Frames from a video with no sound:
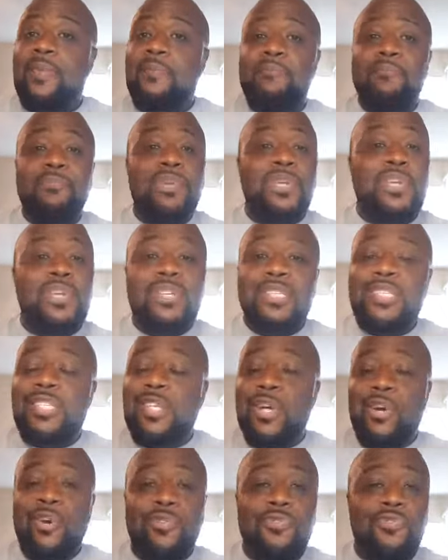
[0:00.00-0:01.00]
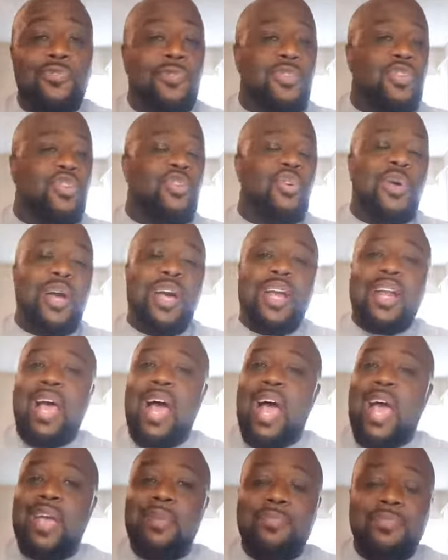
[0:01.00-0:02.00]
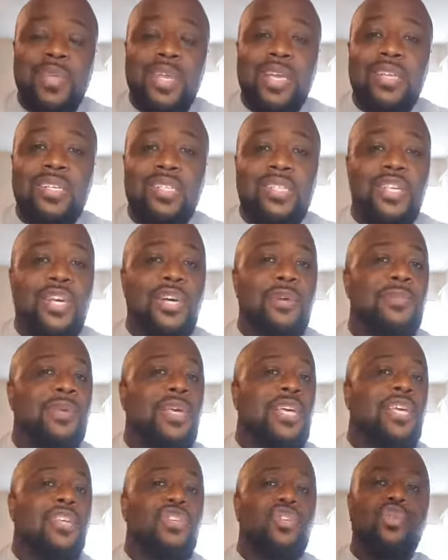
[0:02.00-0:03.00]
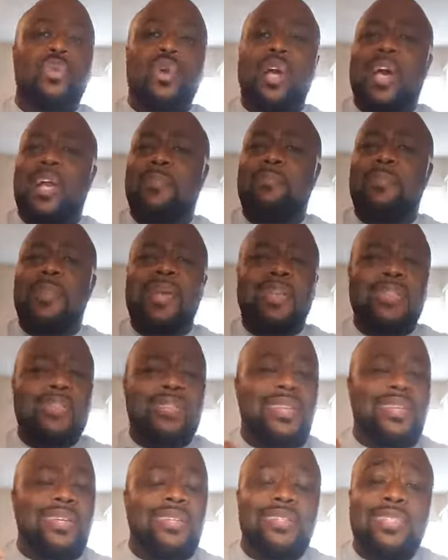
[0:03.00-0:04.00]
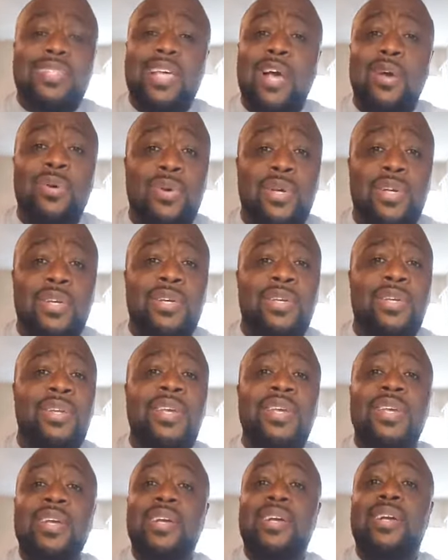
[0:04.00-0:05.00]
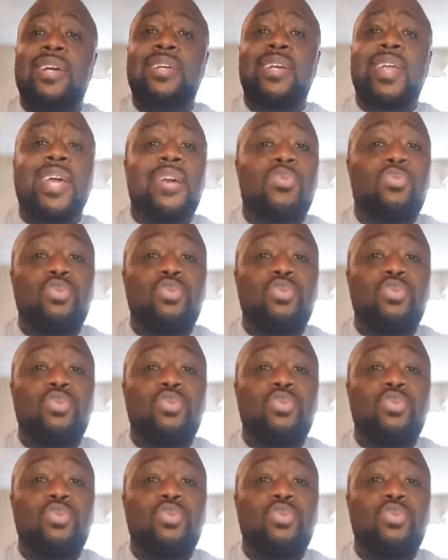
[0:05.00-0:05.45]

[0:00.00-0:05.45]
Be yourself. You don't got to hype things up. You don't got to make things sound good. Connect